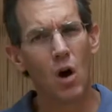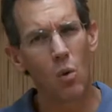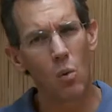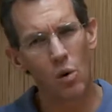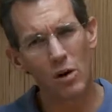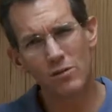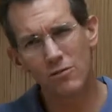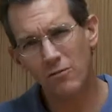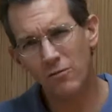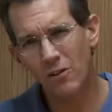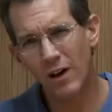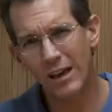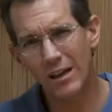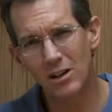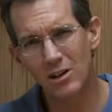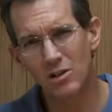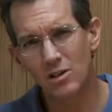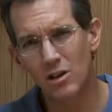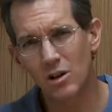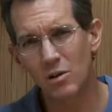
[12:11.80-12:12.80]
One
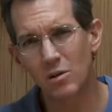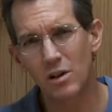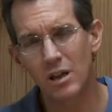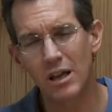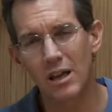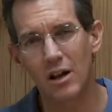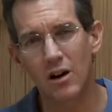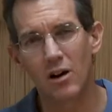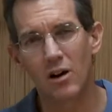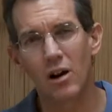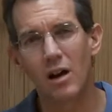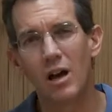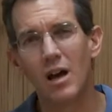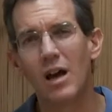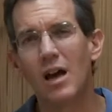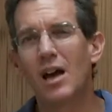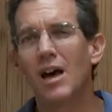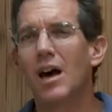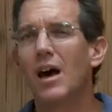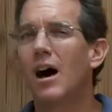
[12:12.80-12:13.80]
final note here,
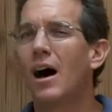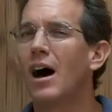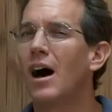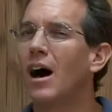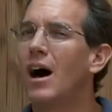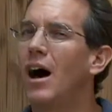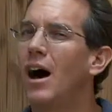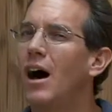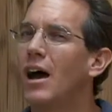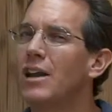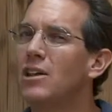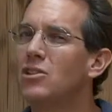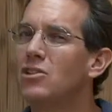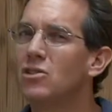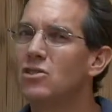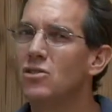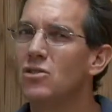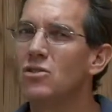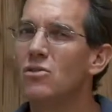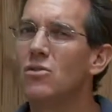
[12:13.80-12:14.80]
I
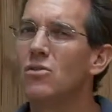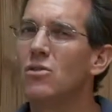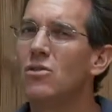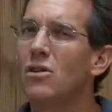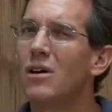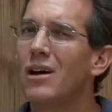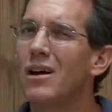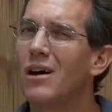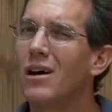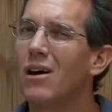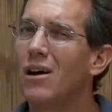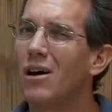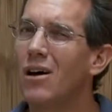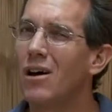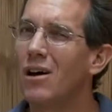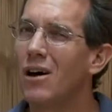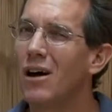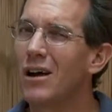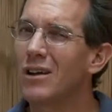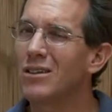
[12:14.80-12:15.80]
do
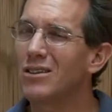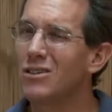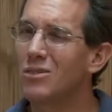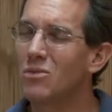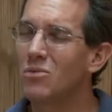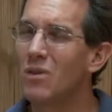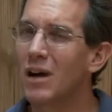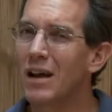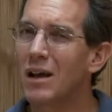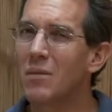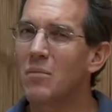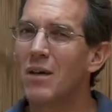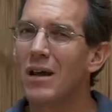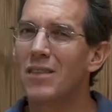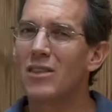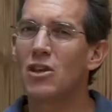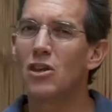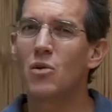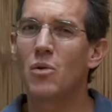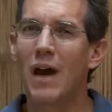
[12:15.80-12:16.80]

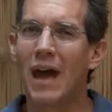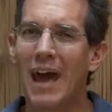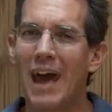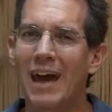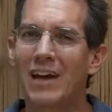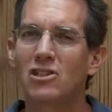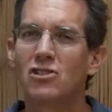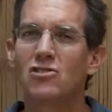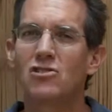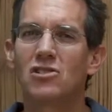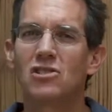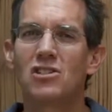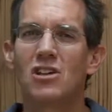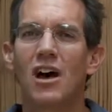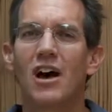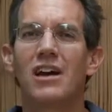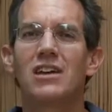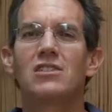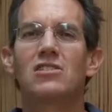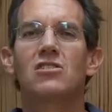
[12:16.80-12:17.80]
recommend that you
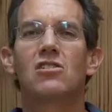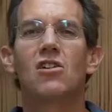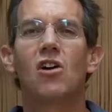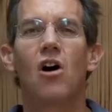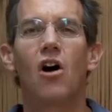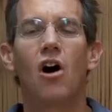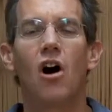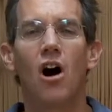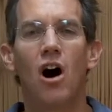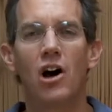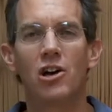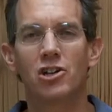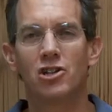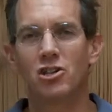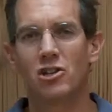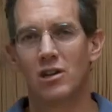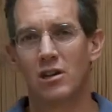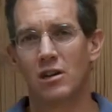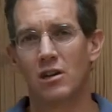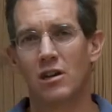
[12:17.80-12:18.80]
exercise
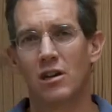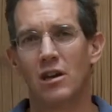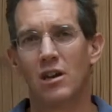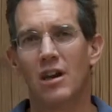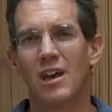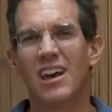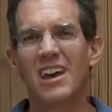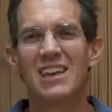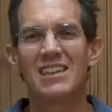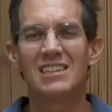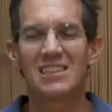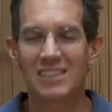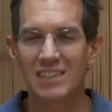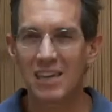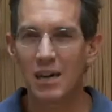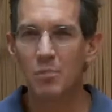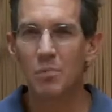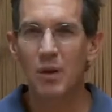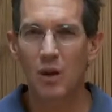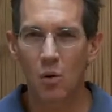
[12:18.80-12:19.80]
caution in
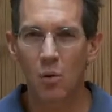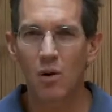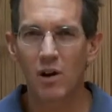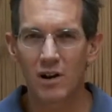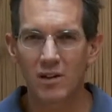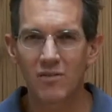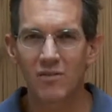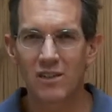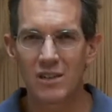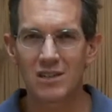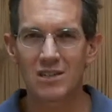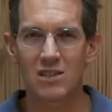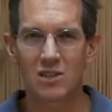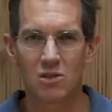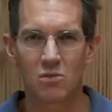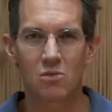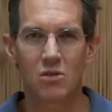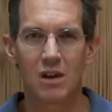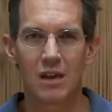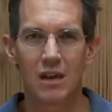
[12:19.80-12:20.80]
skipping one of these
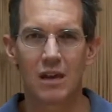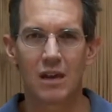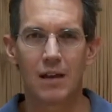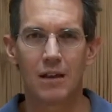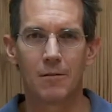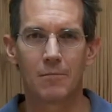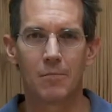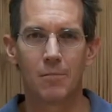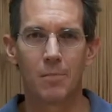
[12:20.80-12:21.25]
3.